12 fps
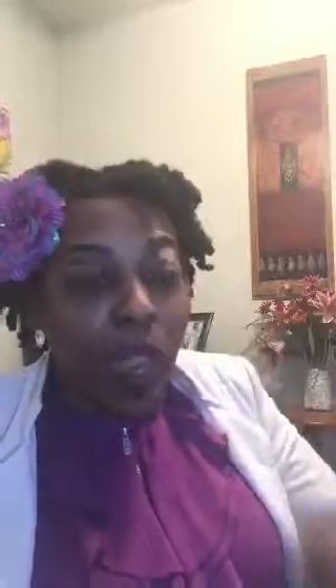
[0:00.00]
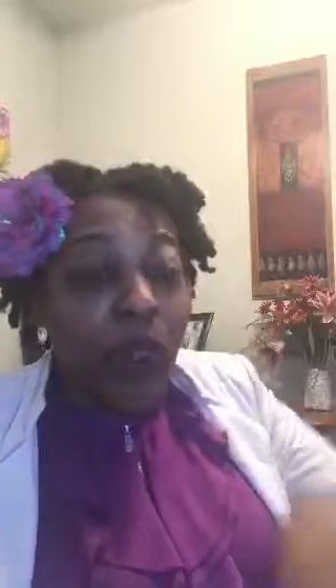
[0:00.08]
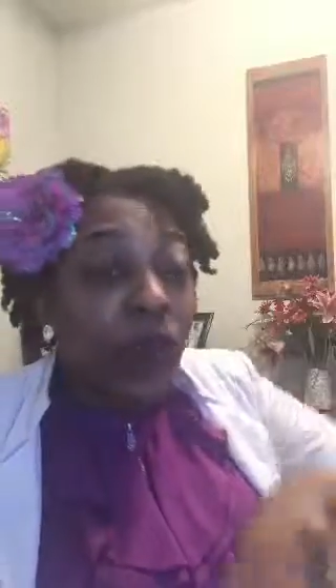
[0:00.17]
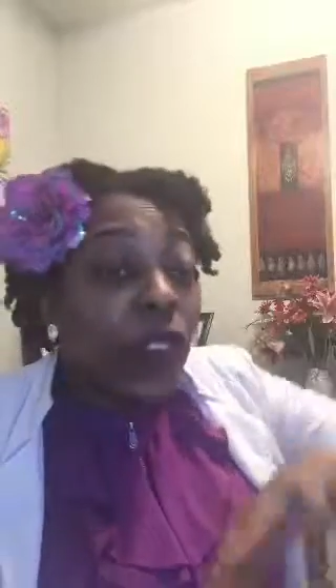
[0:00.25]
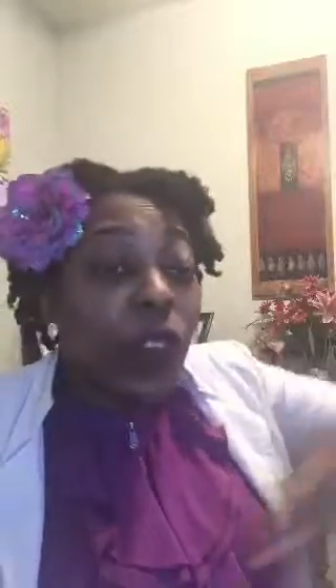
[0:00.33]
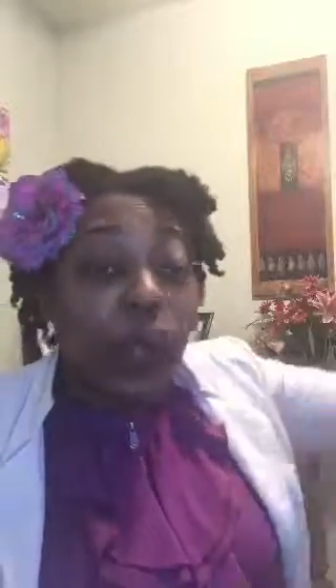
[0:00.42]

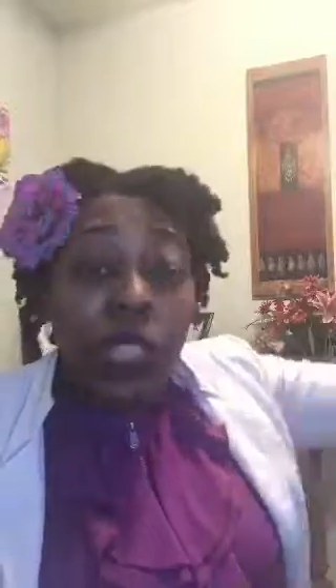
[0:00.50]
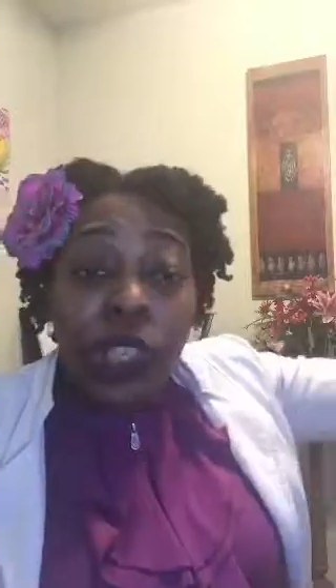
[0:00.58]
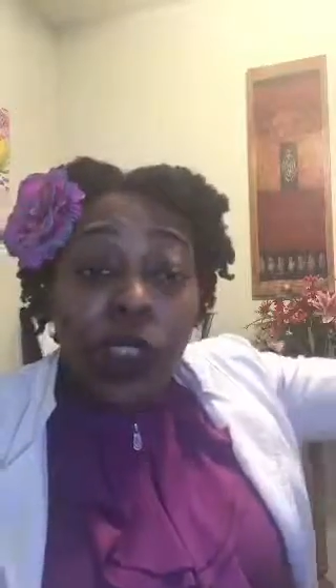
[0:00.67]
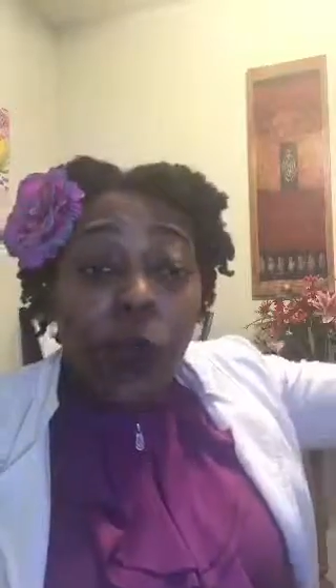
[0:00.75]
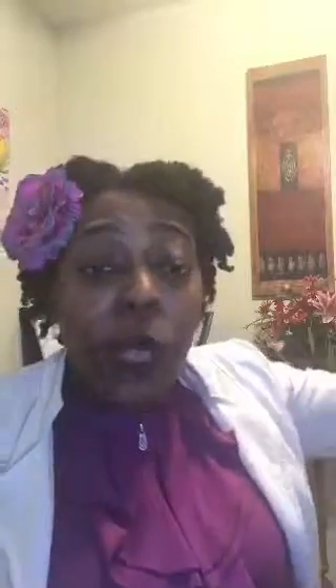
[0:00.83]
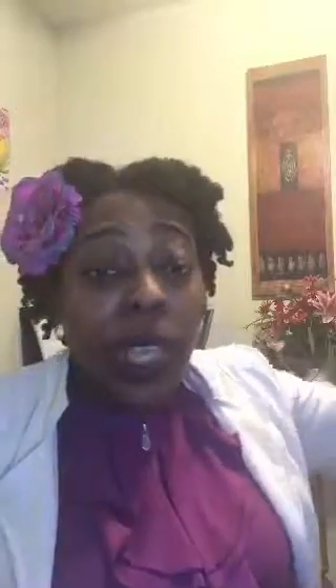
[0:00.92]
for you
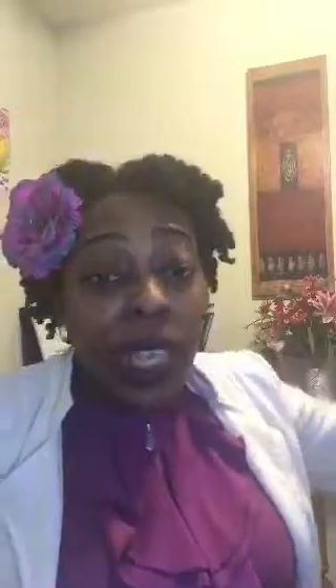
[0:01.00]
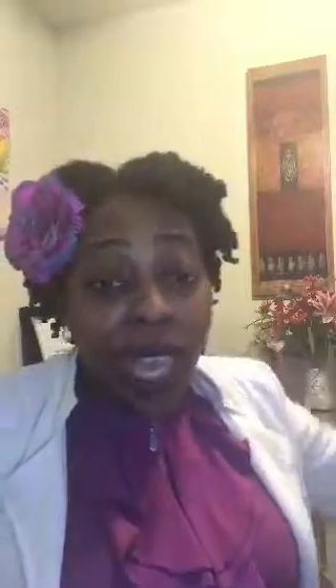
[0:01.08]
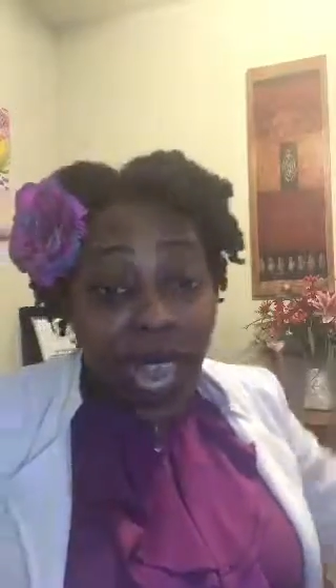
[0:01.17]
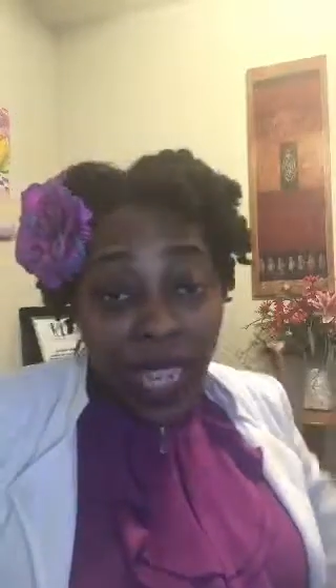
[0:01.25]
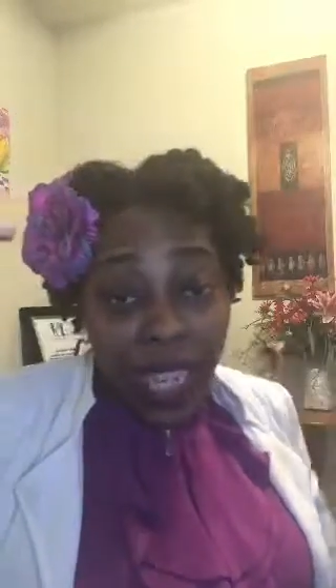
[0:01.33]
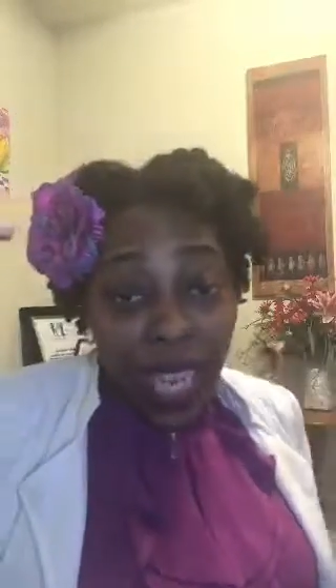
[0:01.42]
to be the
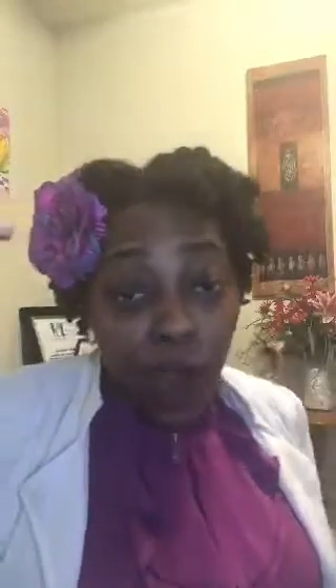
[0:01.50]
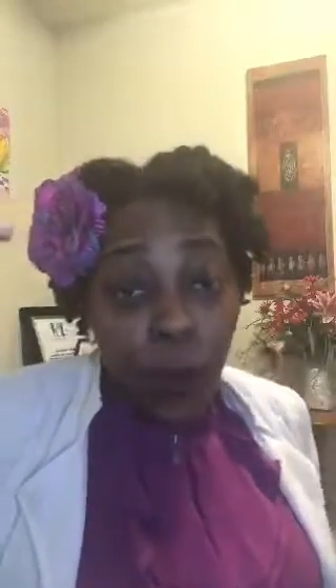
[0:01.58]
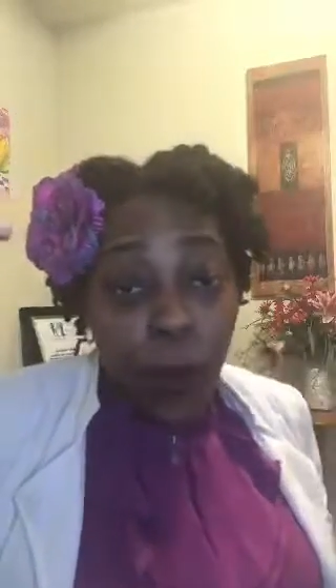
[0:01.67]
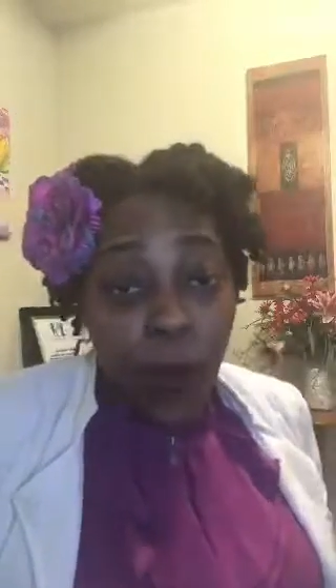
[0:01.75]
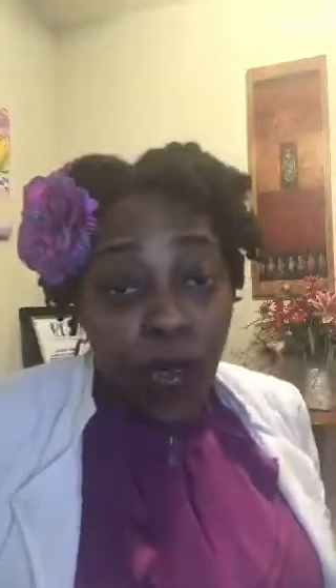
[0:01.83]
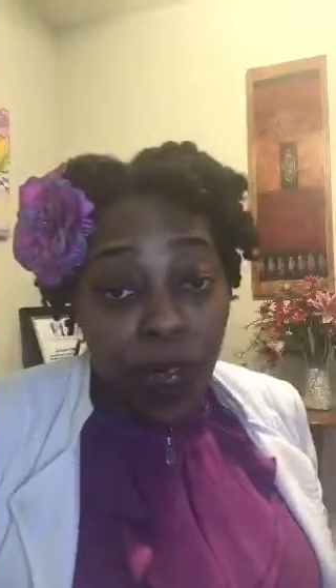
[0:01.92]
next
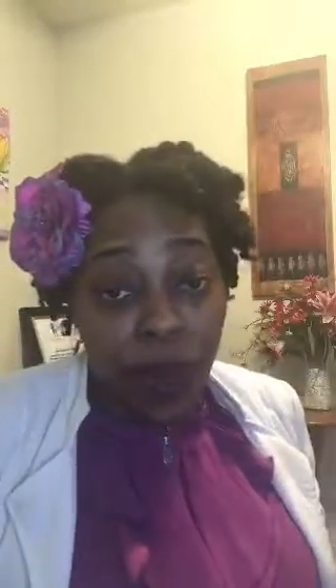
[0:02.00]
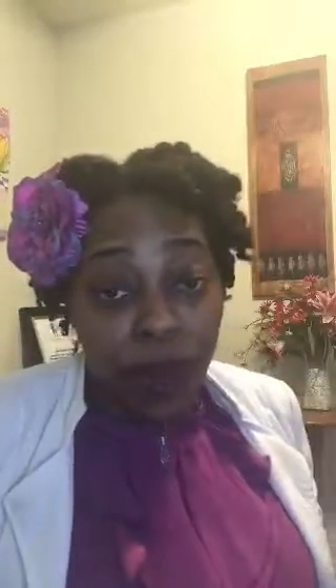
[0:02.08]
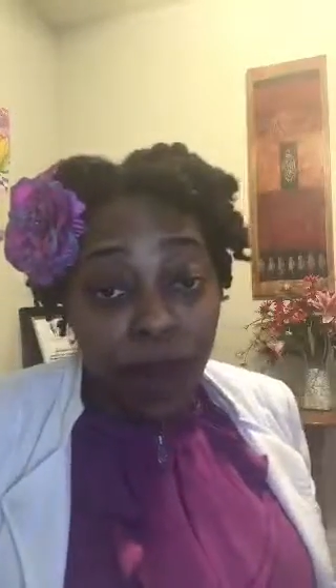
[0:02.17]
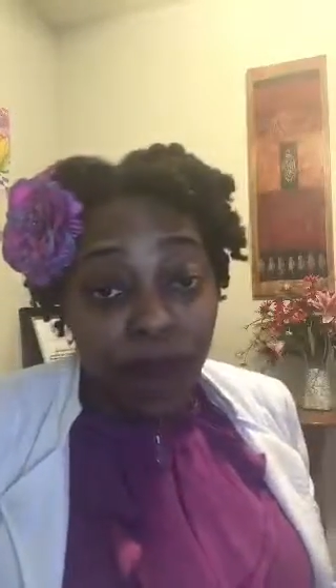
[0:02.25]
Oprah.